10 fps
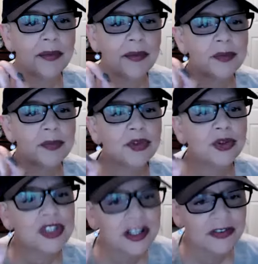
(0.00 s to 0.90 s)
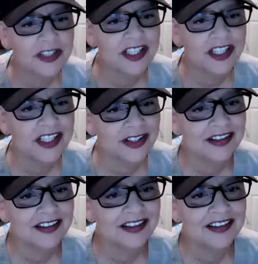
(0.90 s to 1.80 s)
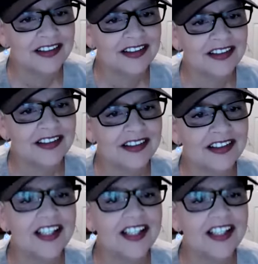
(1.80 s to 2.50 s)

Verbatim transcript: that was your self care. Mm-hmm.